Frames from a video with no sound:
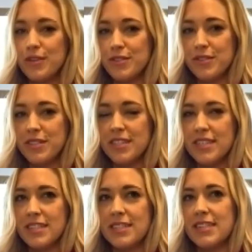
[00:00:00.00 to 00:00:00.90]
closer to,
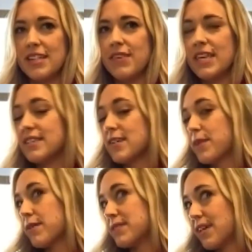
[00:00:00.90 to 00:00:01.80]
to the TV.
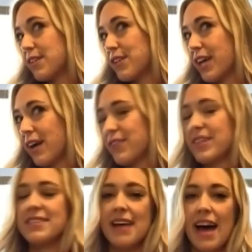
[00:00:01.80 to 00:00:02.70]
Sometimes they look out
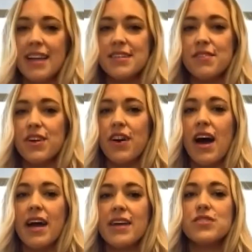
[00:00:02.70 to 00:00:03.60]
the sides of their
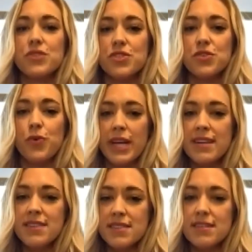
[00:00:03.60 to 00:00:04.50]
eyes or
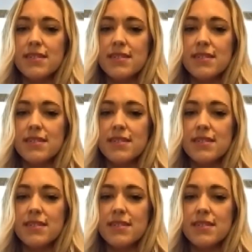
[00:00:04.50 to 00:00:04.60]
squint.